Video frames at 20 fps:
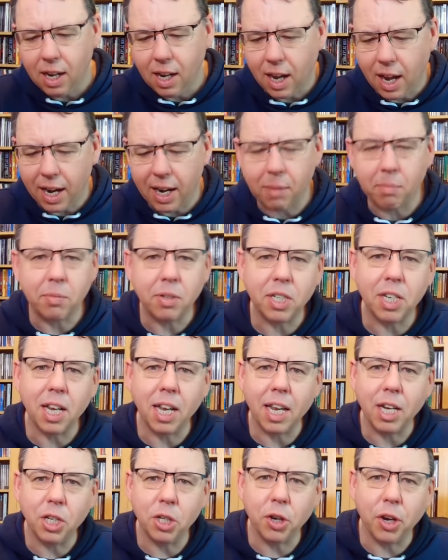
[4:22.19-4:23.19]
And I'm
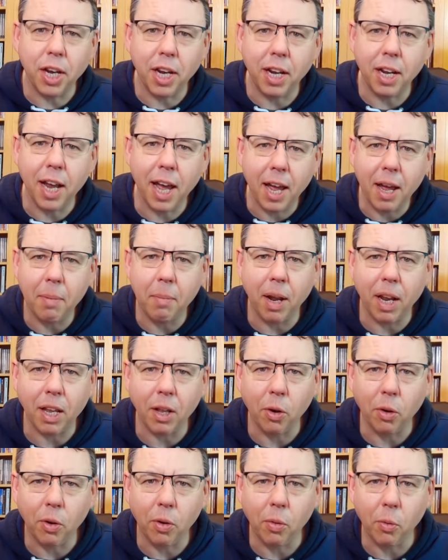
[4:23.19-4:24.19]
still enjoying my
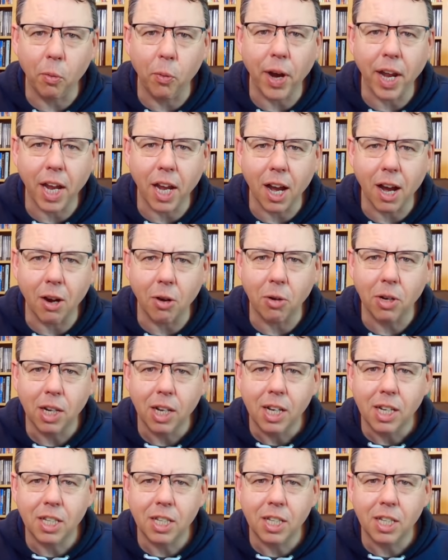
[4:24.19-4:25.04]
little Ringo